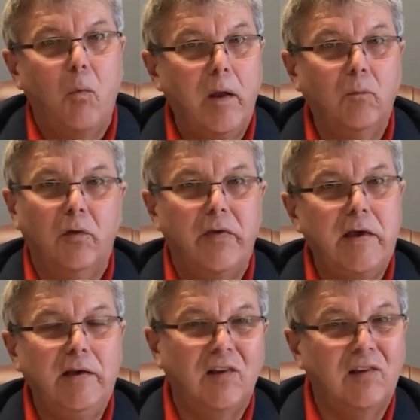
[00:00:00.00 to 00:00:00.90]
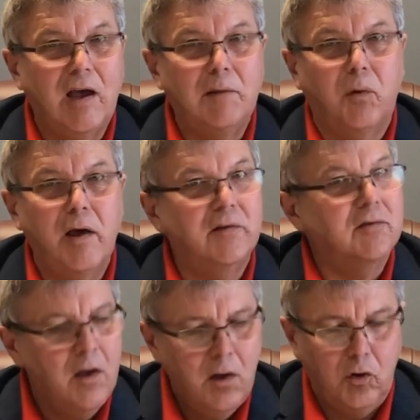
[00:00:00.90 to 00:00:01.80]
when will the easing take
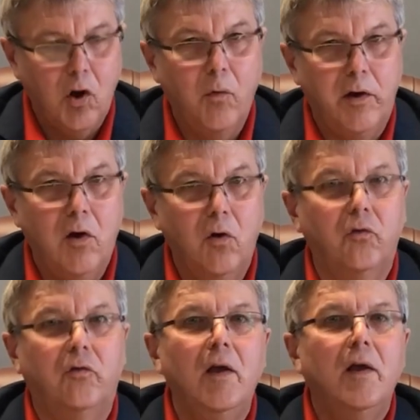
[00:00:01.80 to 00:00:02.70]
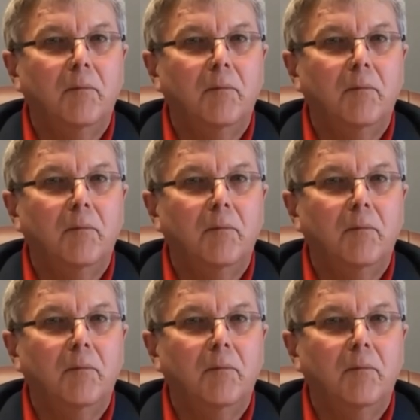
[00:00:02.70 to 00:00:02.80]
place? No one knows.